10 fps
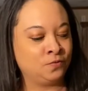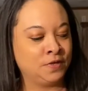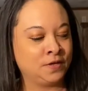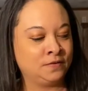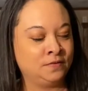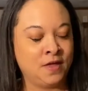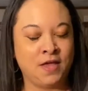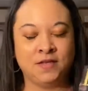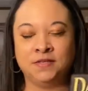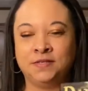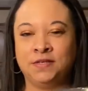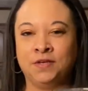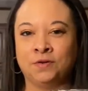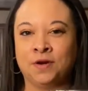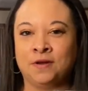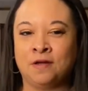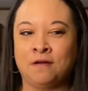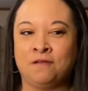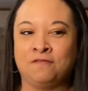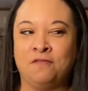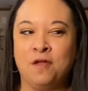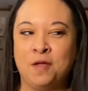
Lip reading: the hidden secret of